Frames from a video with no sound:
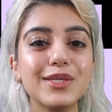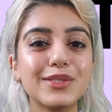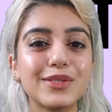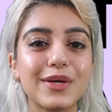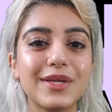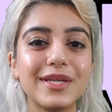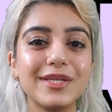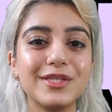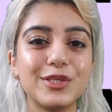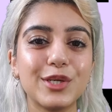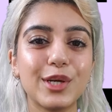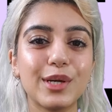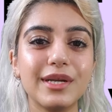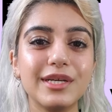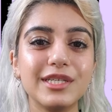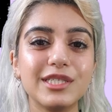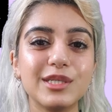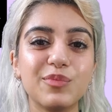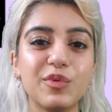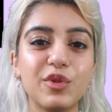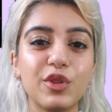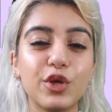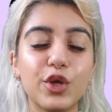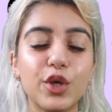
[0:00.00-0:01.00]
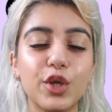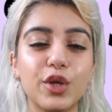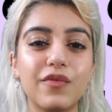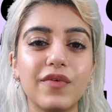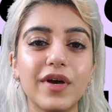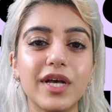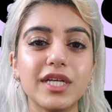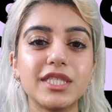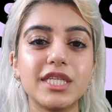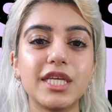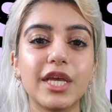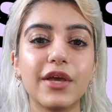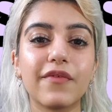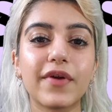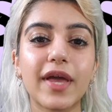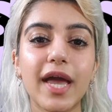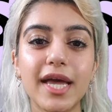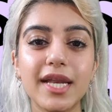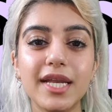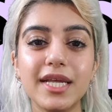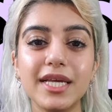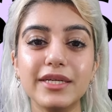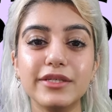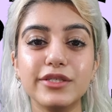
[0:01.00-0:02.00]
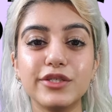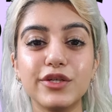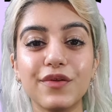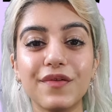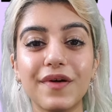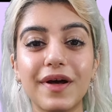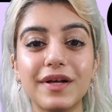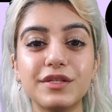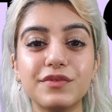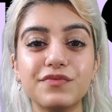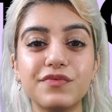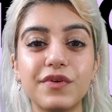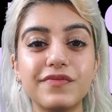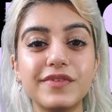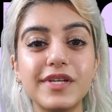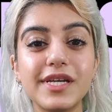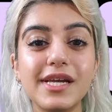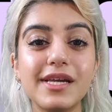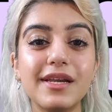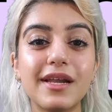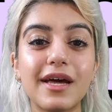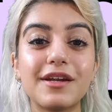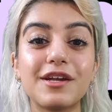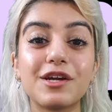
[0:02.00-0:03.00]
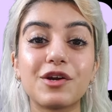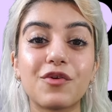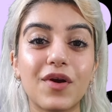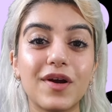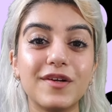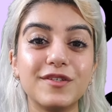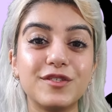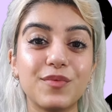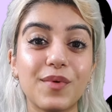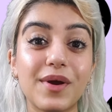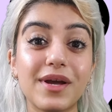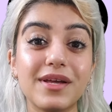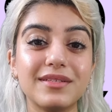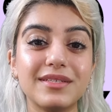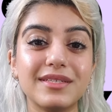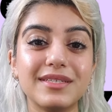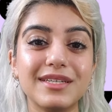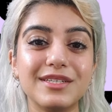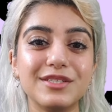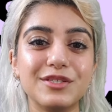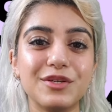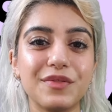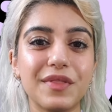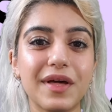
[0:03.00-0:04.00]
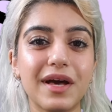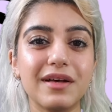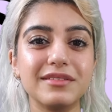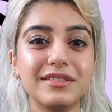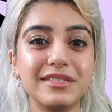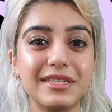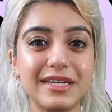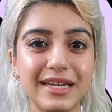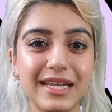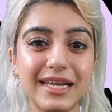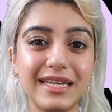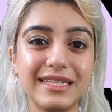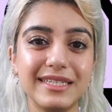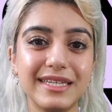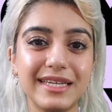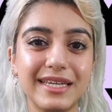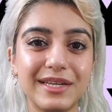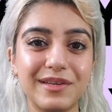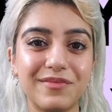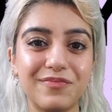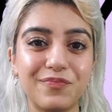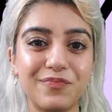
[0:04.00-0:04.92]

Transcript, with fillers: studied journalism at the University of Kent in two thousand fifteen and I graduated in two thousand eighteen.